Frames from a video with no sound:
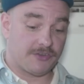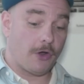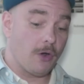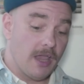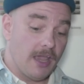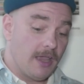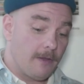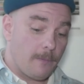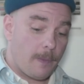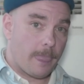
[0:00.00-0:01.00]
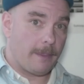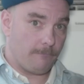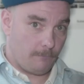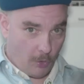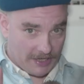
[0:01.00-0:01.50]
So
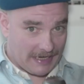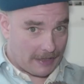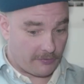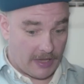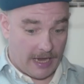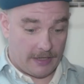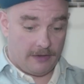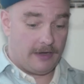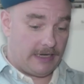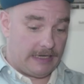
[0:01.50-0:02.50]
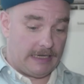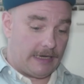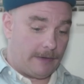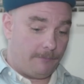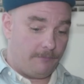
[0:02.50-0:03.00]
watch out for that
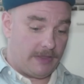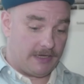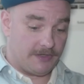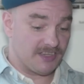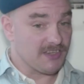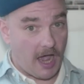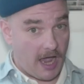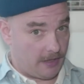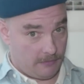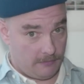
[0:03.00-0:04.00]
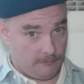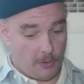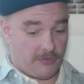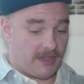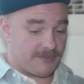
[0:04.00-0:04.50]
um, in design,
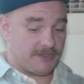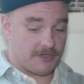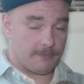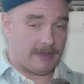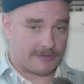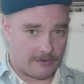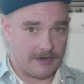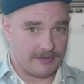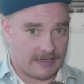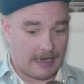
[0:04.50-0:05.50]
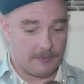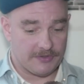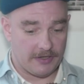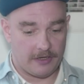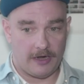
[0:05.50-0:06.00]
both as a dungeon master and as a game
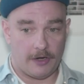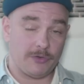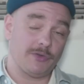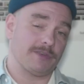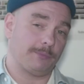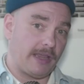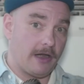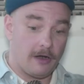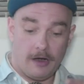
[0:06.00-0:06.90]
designer, and also as a player.